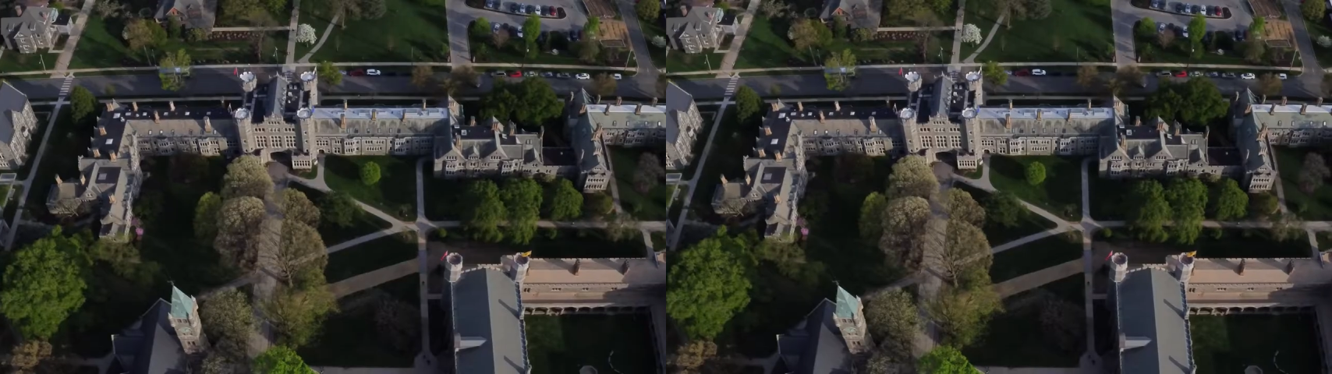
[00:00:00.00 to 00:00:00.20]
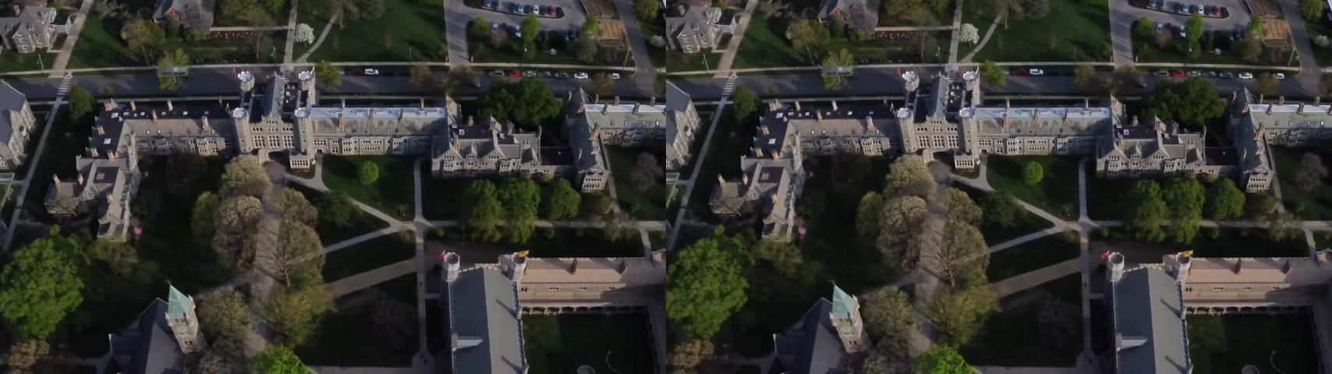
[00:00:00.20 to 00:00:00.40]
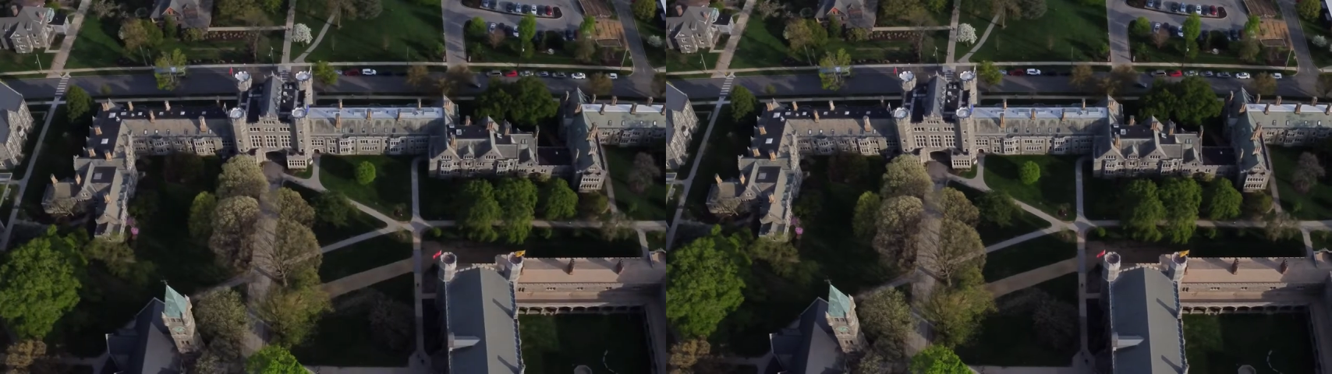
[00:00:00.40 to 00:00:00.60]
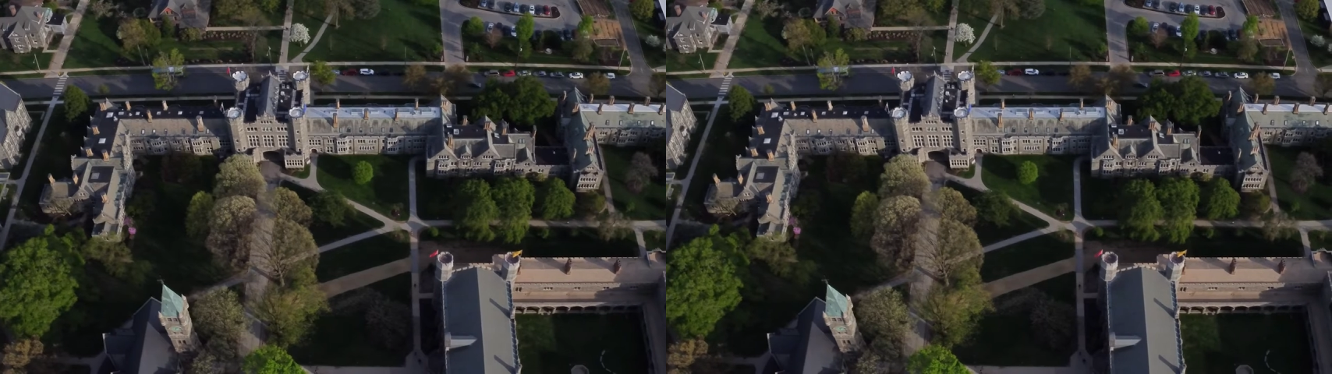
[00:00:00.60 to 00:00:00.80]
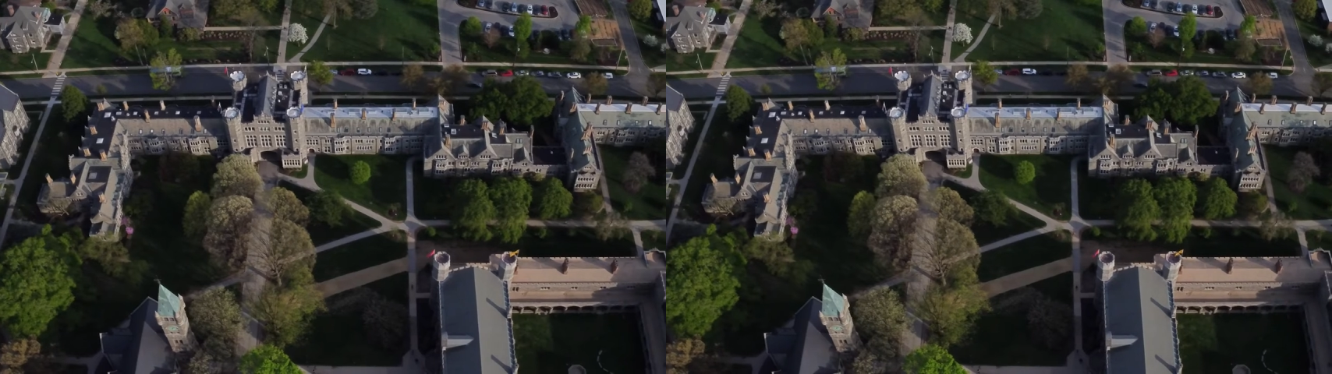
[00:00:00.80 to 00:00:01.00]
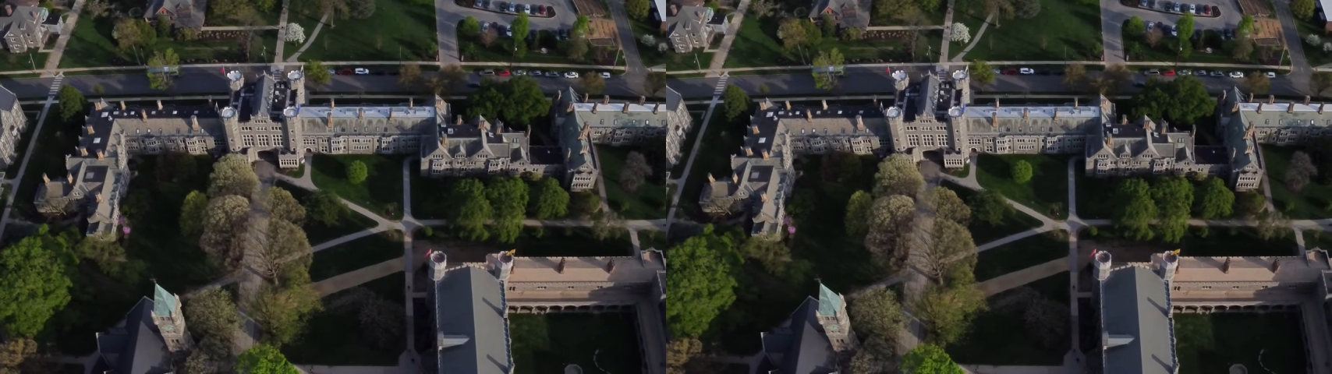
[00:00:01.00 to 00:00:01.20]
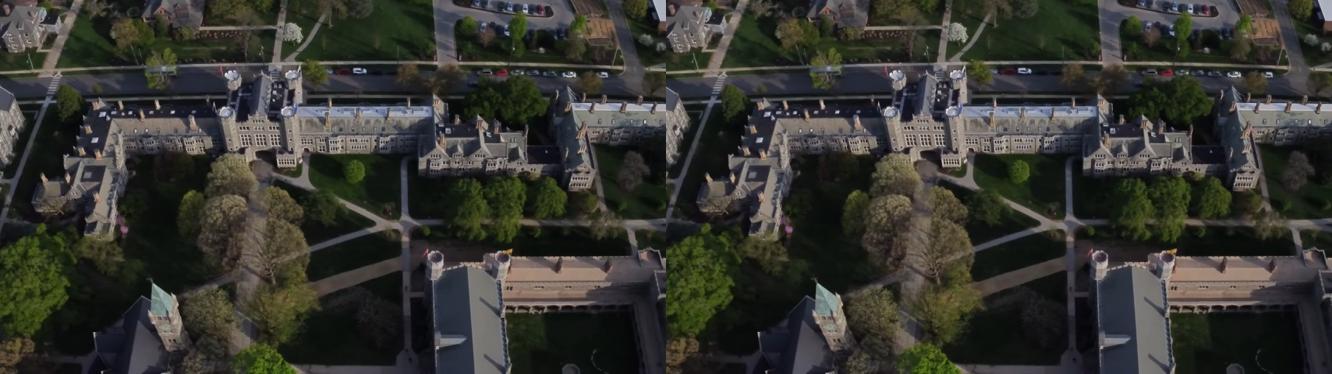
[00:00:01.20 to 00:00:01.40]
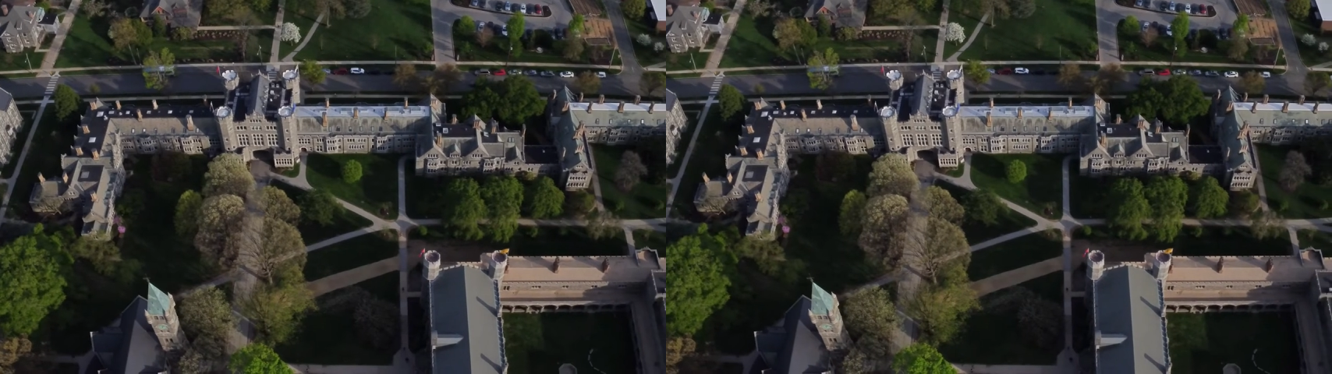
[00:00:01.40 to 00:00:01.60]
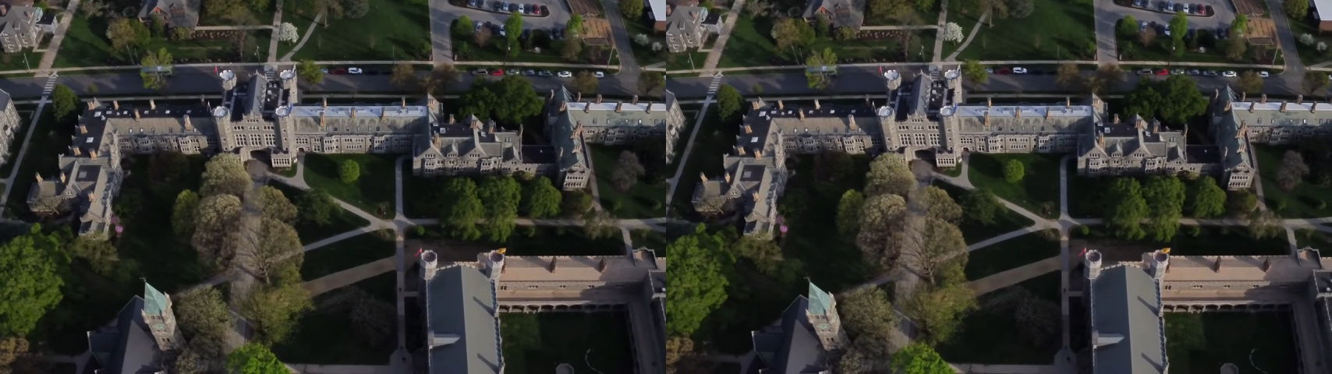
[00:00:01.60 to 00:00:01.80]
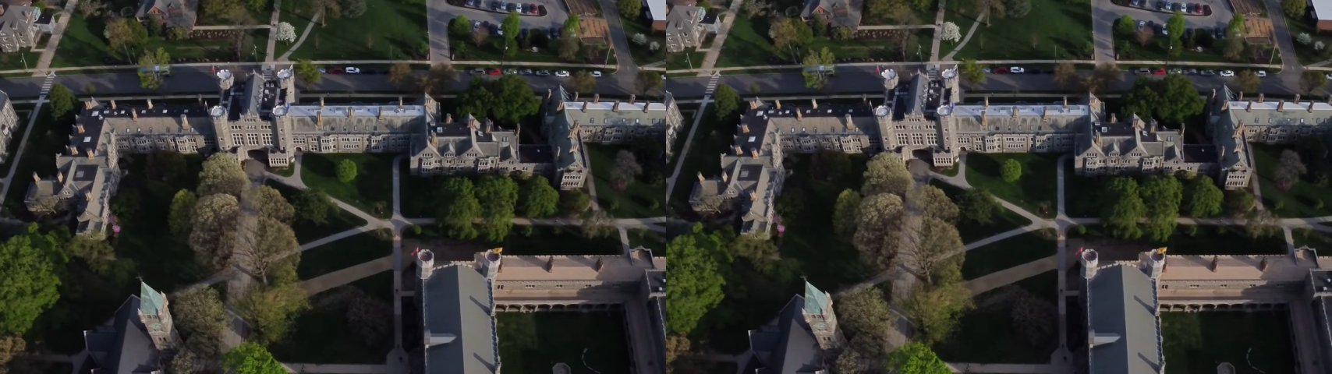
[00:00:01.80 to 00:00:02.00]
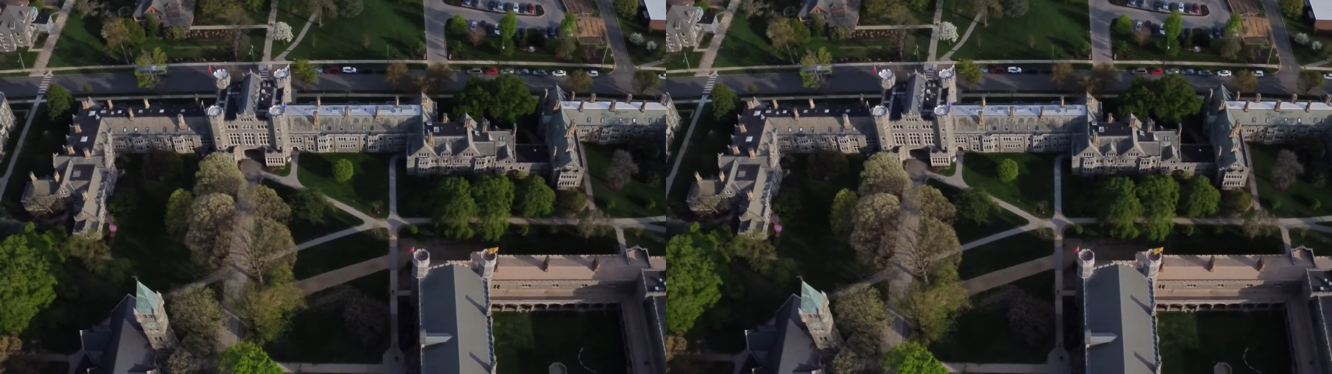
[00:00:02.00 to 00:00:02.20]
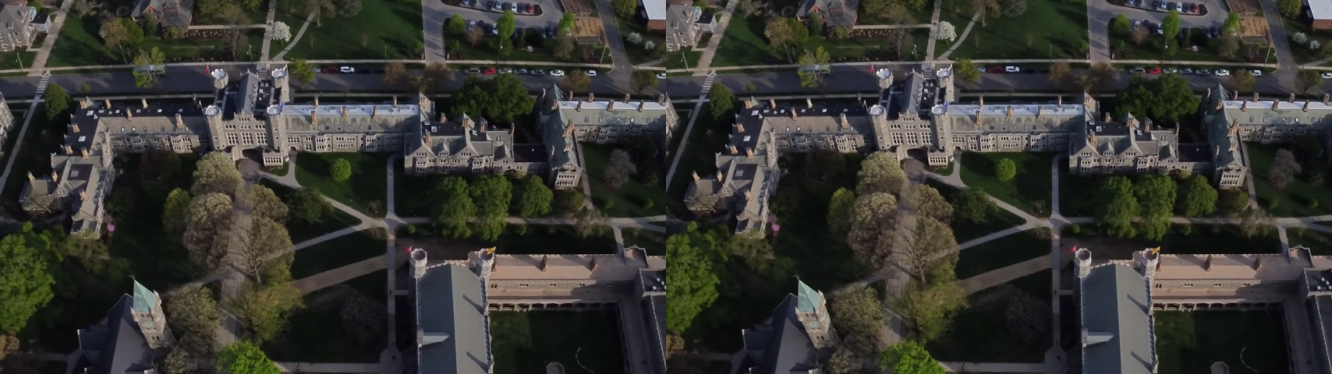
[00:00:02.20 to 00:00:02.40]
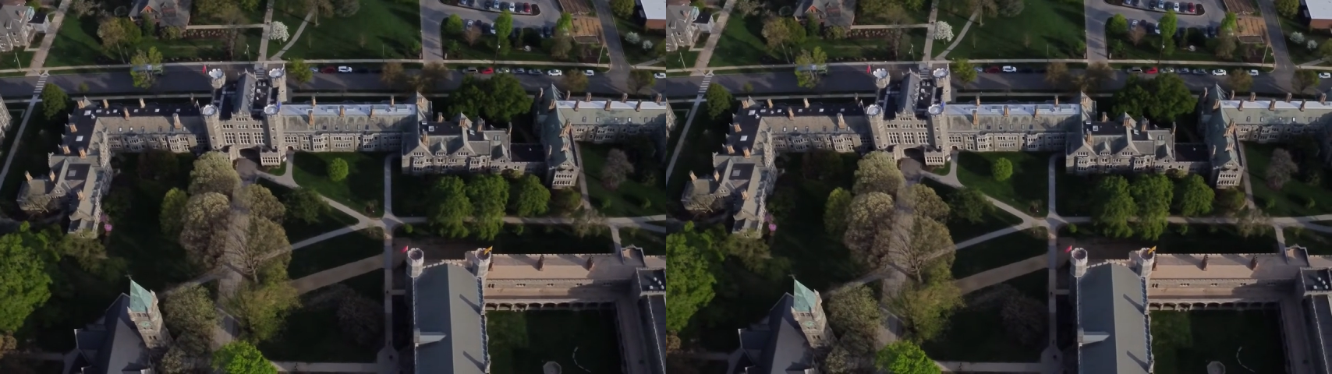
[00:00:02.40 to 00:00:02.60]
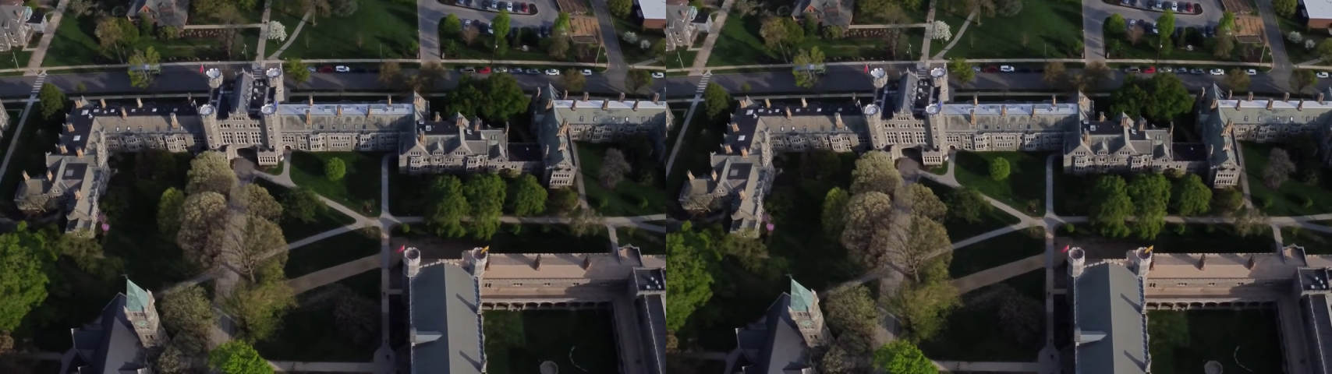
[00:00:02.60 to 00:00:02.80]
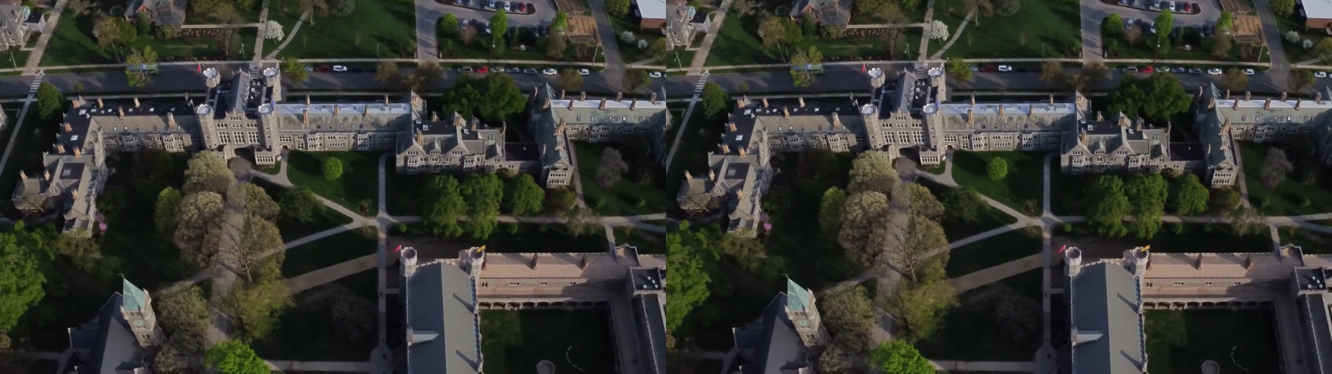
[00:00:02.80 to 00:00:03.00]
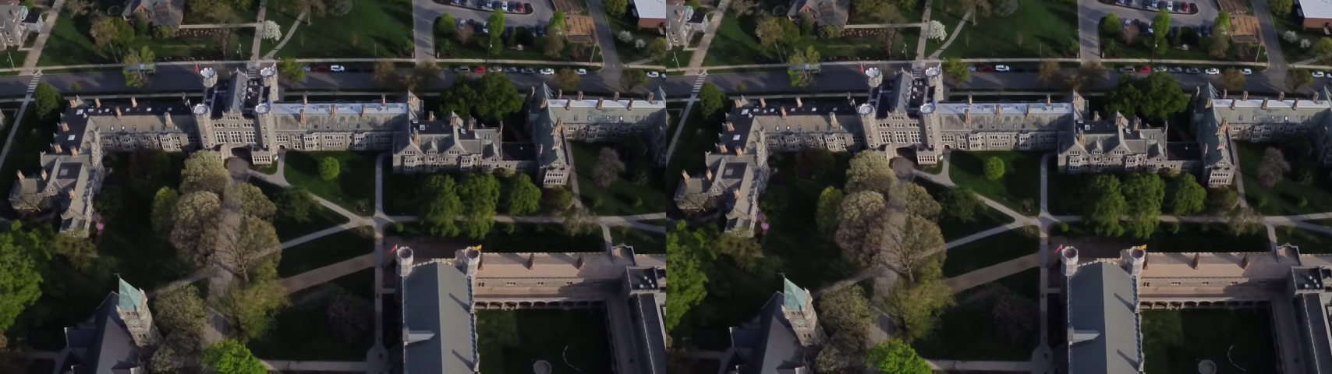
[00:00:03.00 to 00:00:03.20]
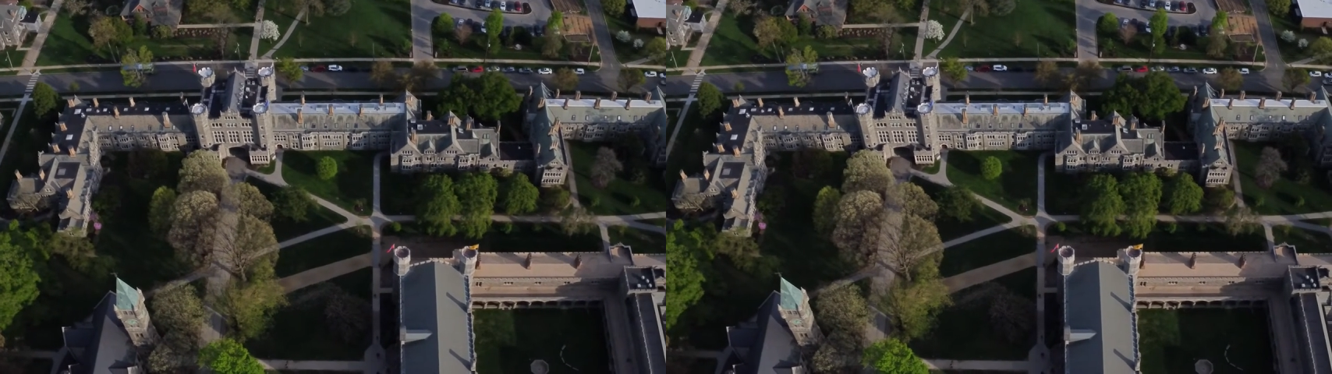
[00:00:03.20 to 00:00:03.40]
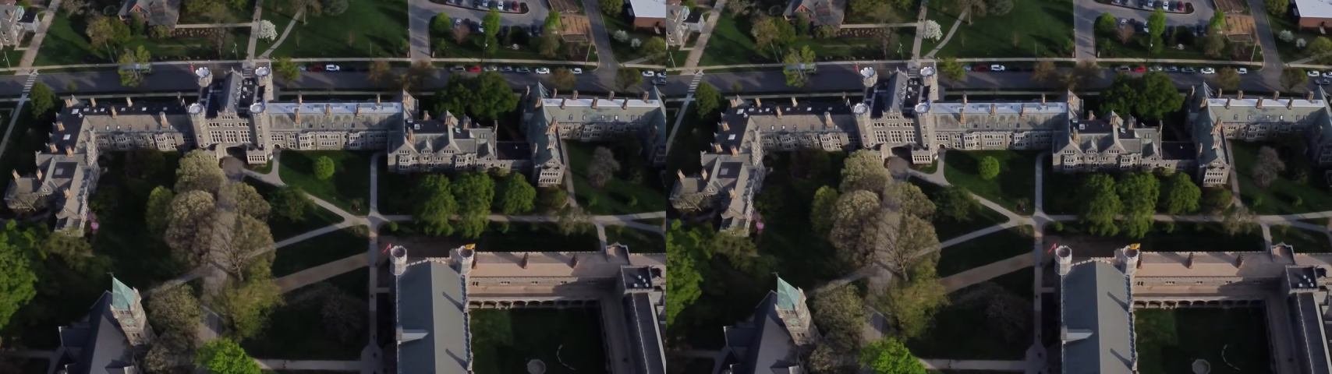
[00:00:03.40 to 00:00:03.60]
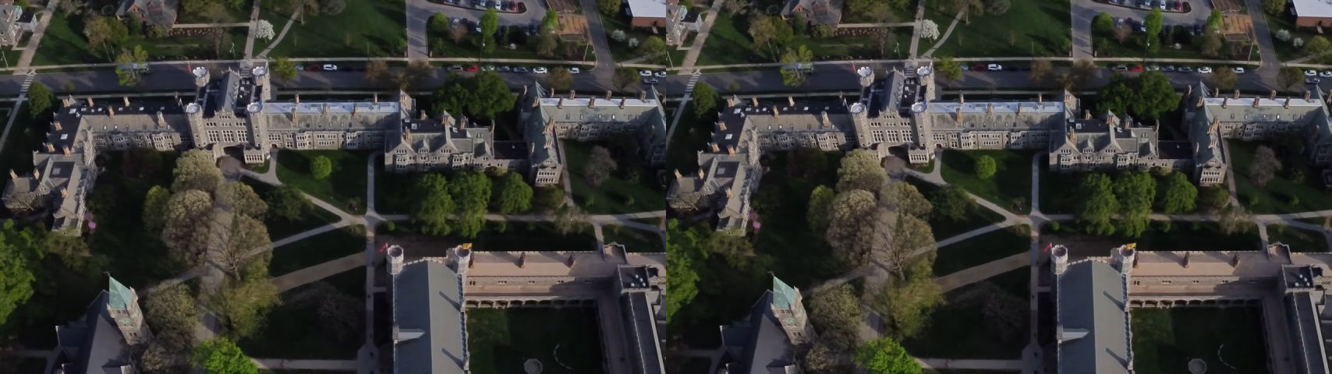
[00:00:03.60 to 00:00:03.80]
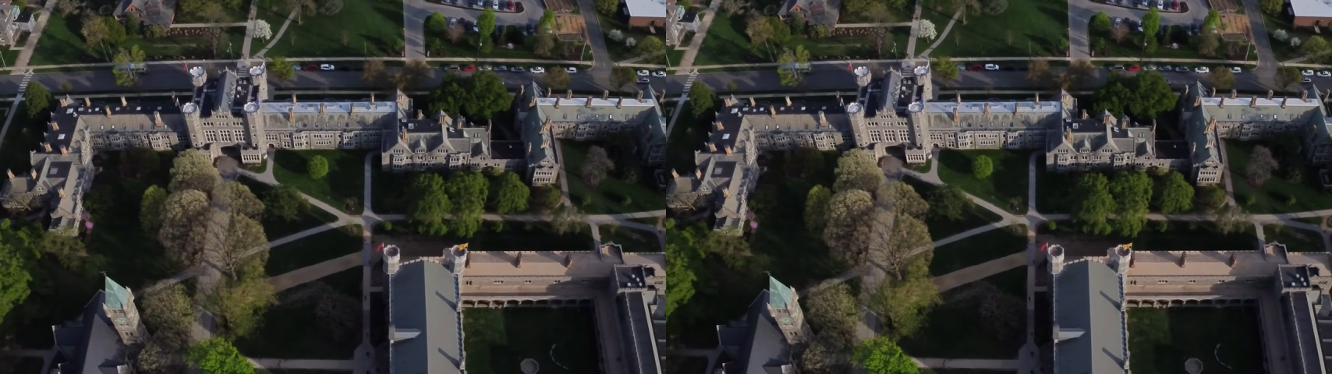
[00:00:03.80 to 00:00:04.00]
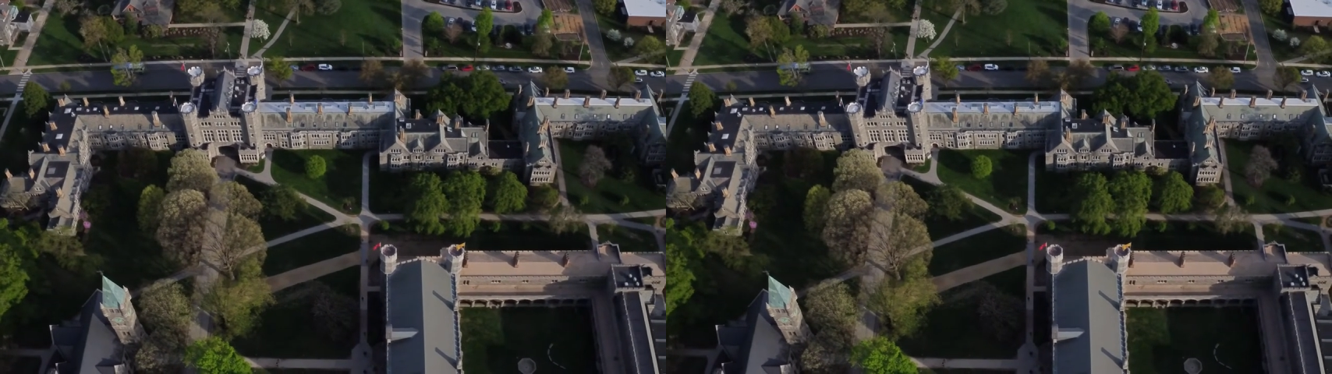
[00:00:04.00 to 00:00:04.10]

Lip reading: (no speaker visible)